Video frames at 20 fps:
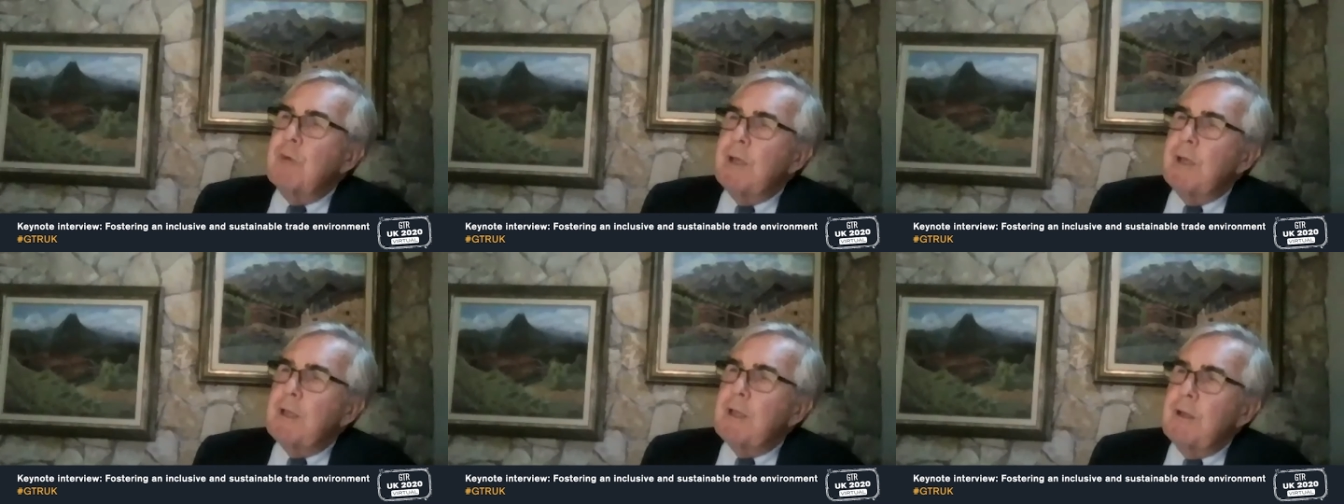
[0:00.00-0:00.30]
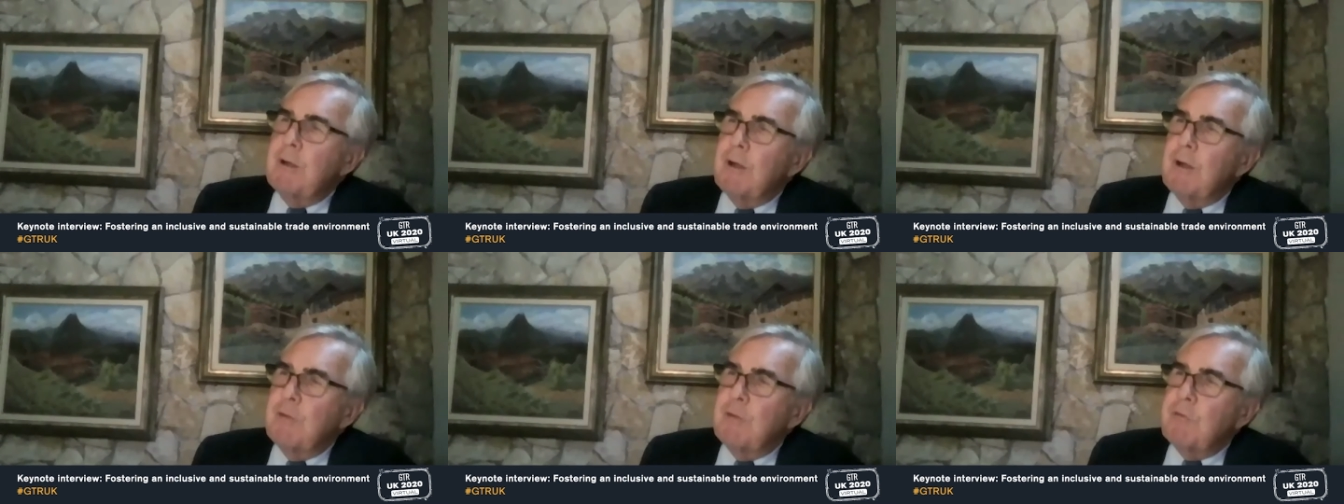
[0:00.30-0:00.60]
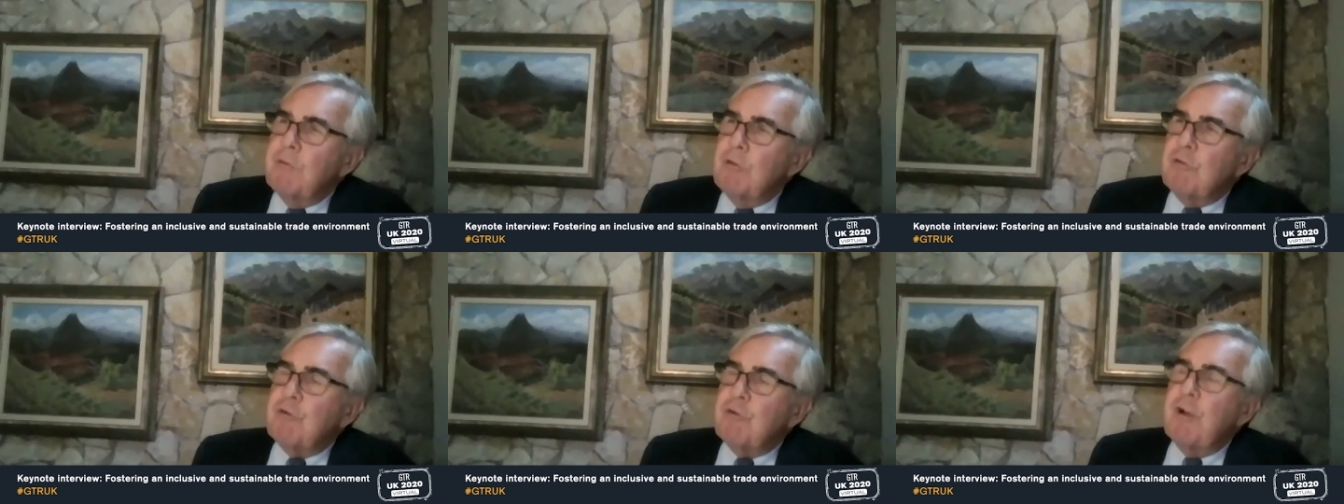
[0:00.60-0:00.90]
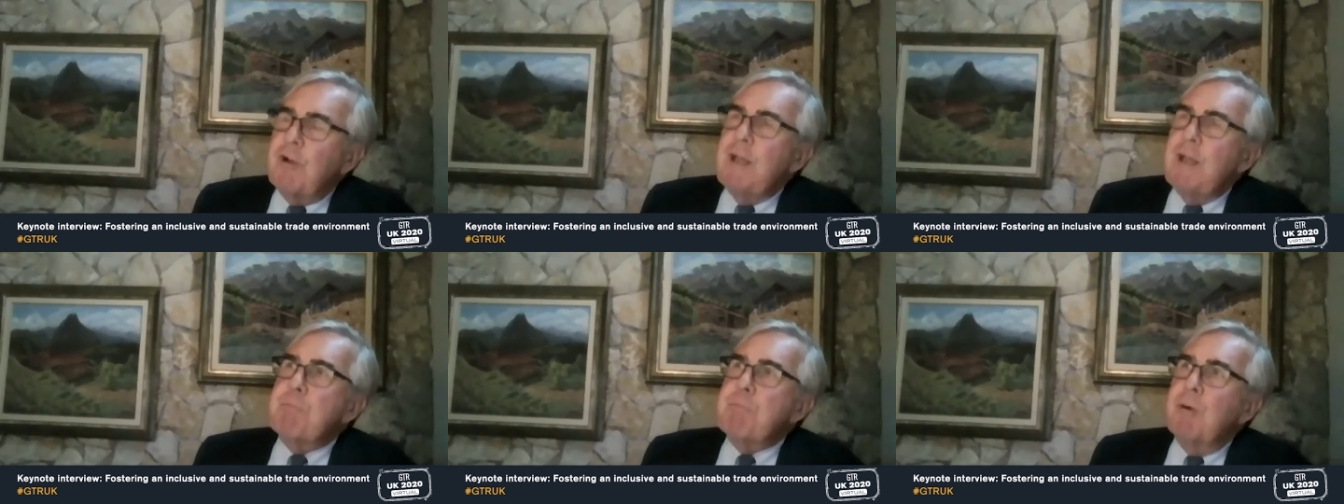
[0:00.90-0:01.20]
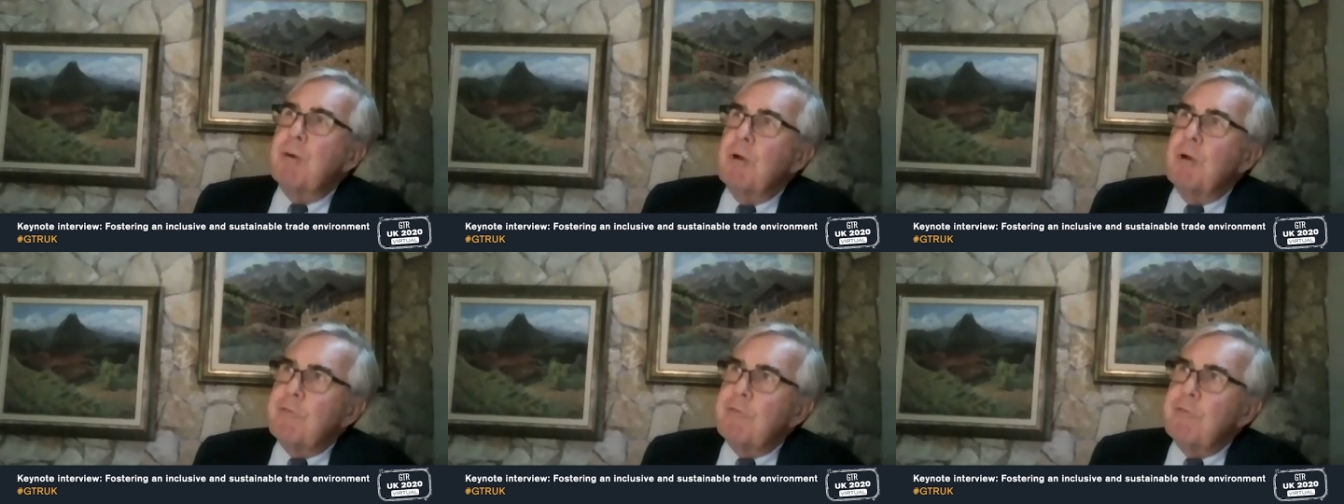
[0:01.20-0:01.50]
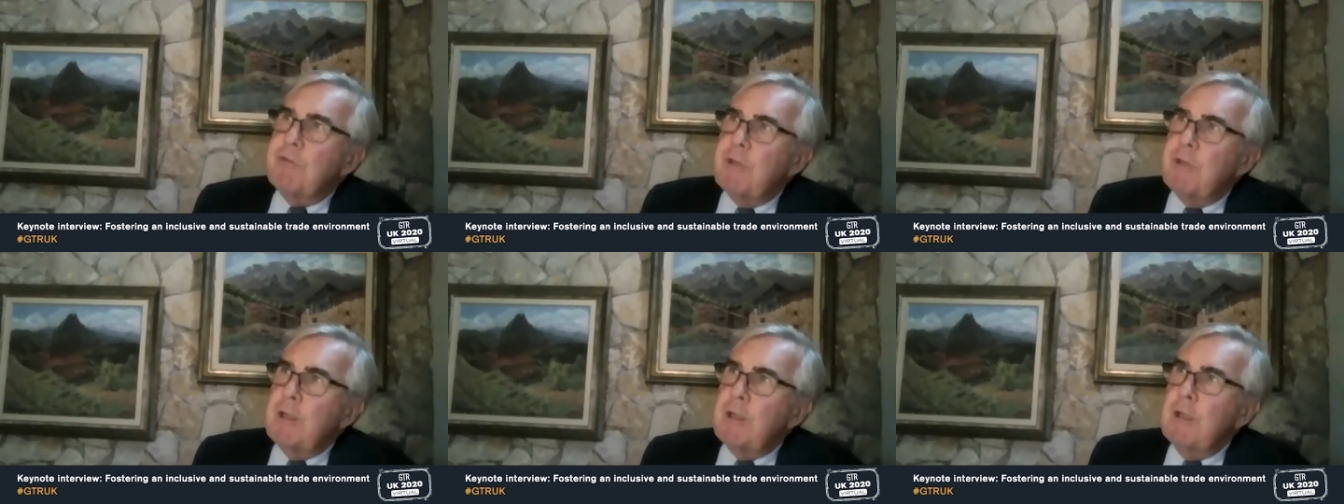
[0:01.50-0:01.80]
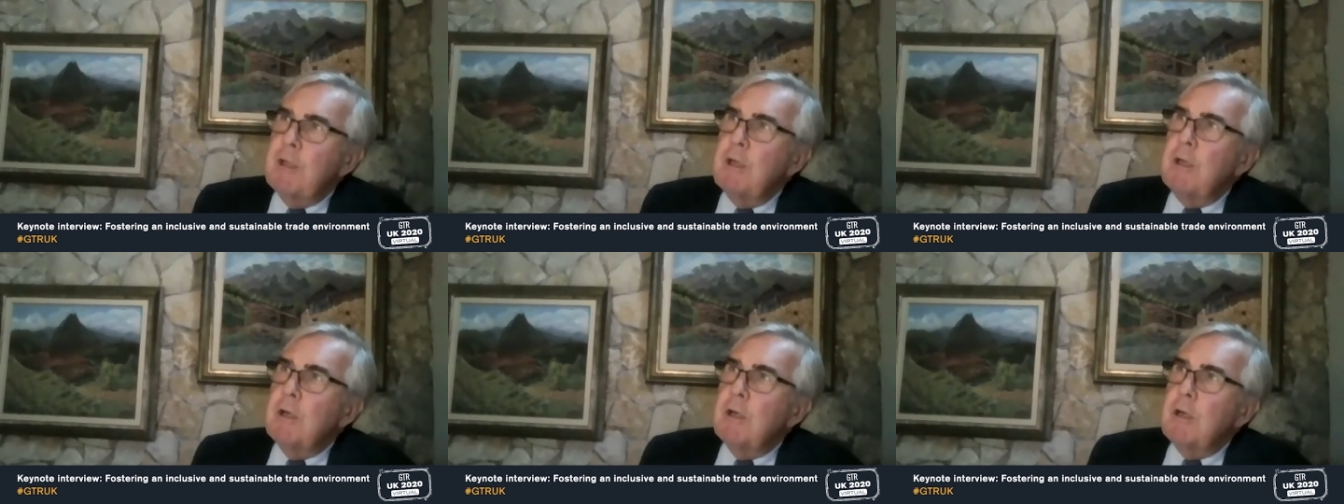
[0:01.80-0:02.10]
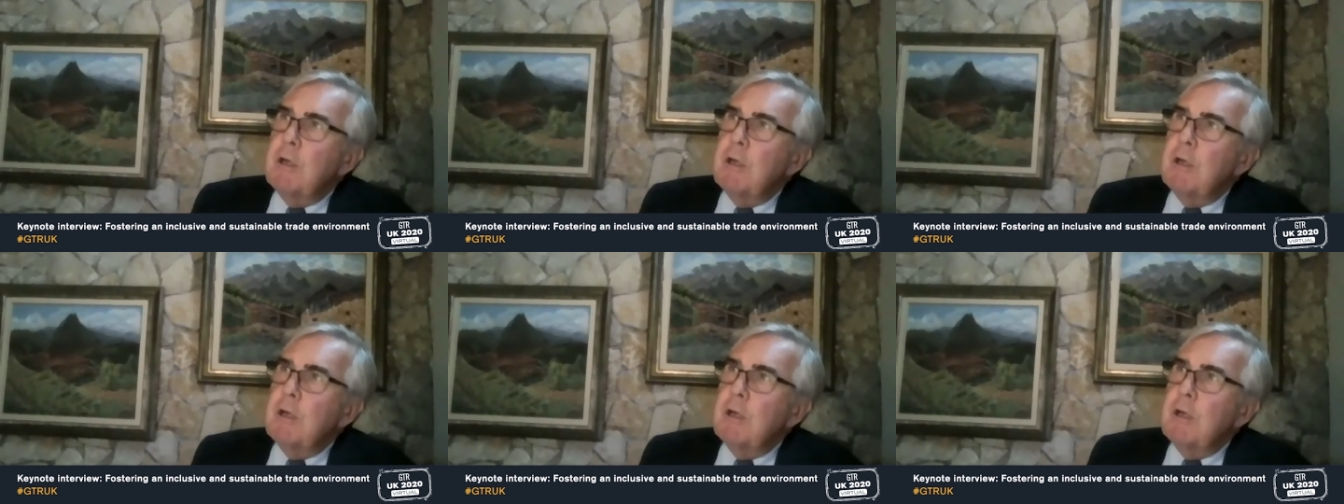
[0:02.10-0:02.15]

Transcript: recognize that trade policy